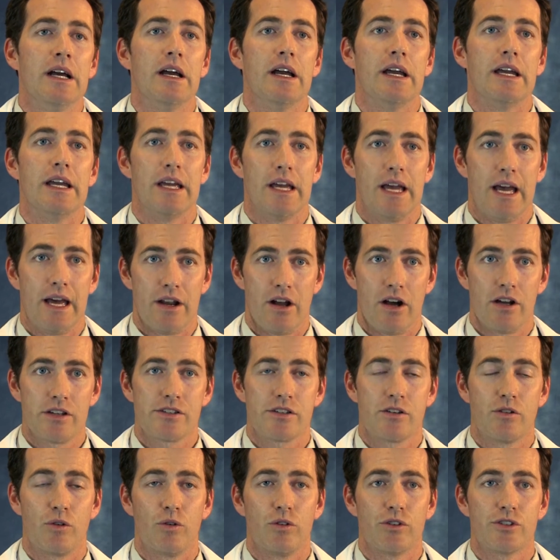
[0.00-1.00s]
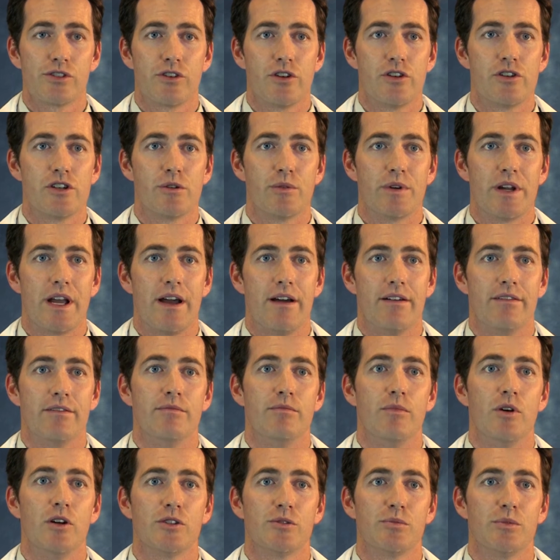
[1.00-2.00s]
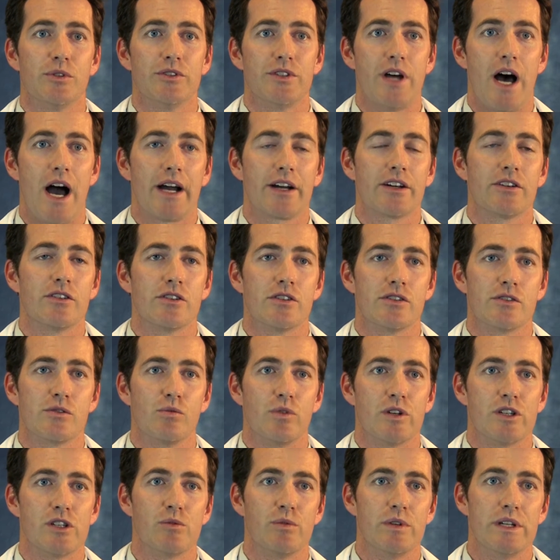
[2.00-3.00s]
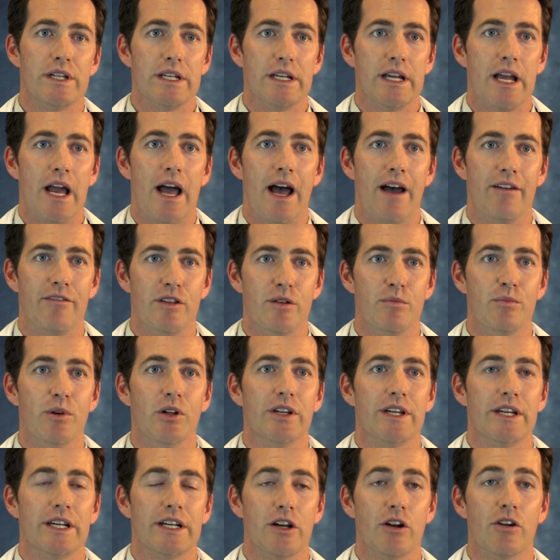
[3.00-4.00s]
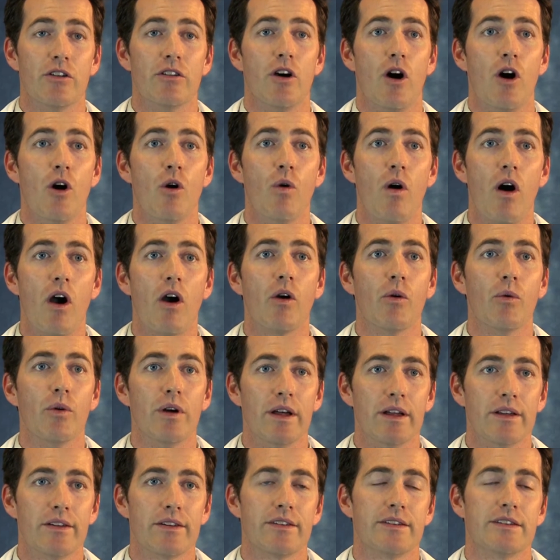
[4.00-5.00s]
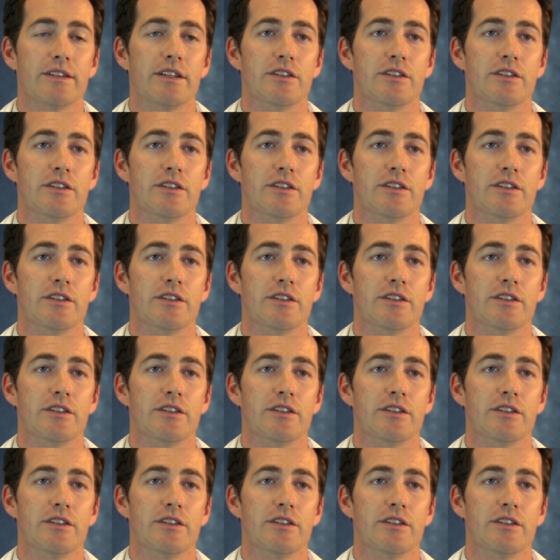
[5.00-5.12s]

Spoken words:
At Austin Oral Surgery, we have multiple doctors which we have the ability to go to the OR with